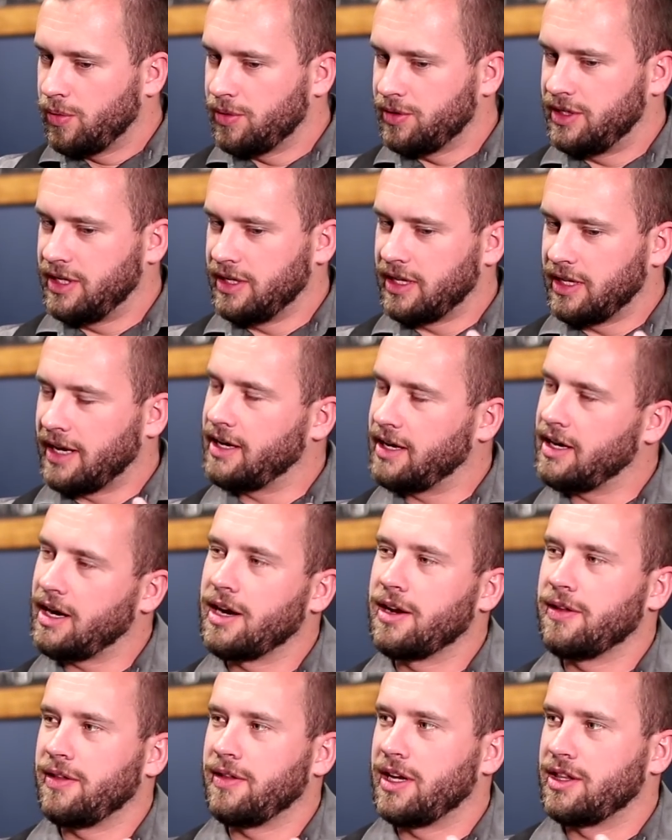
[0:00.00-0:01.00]
did
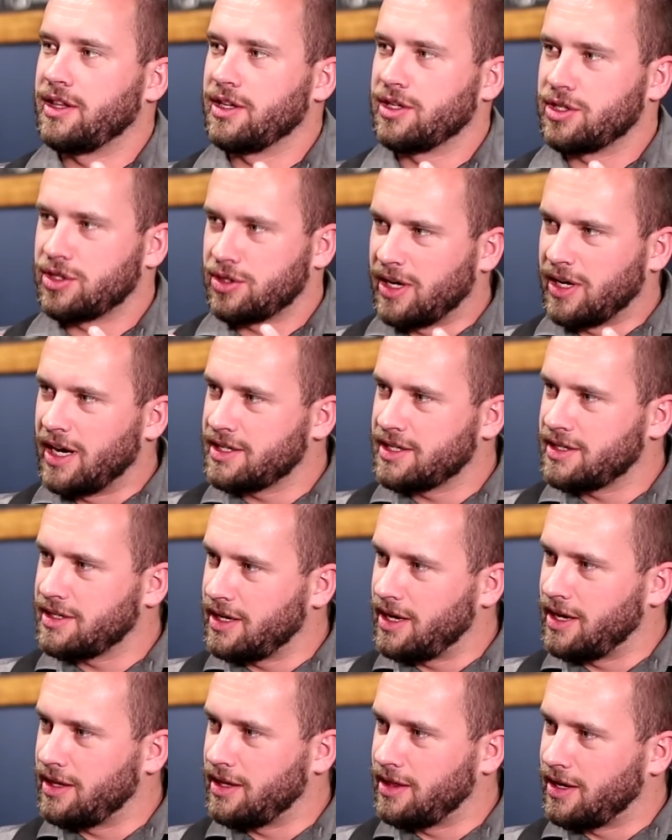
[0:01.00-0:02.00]
the stress
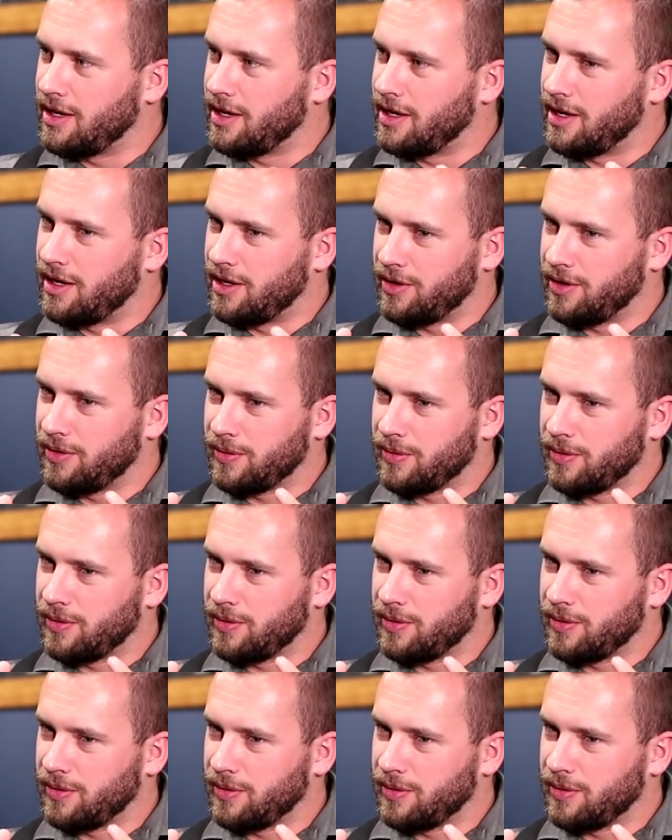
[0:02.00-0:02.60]
and the